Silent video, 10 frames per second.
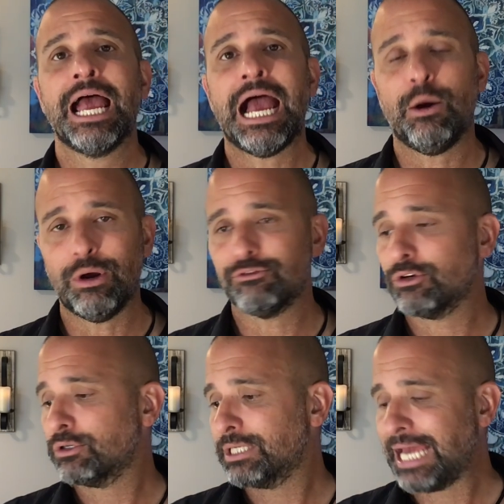
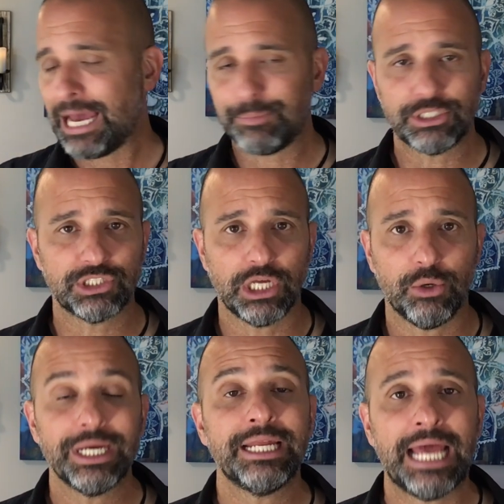However, it happens,
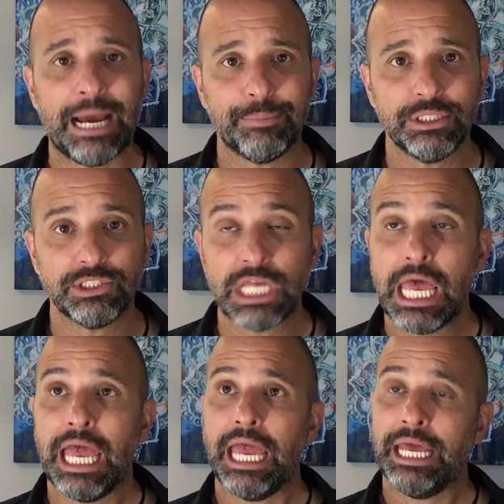though, it happens,
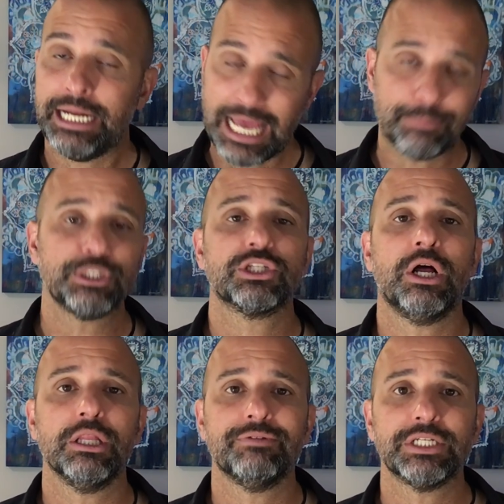and it happens to
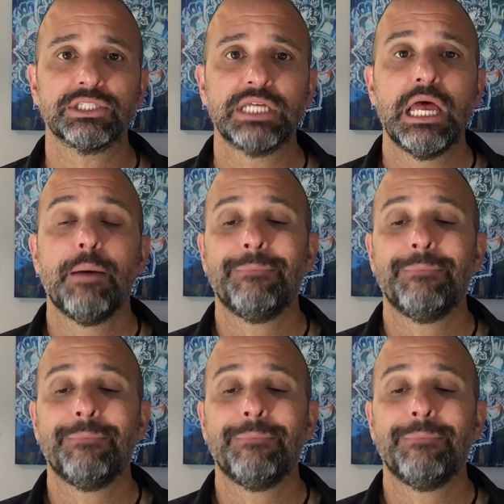all of us.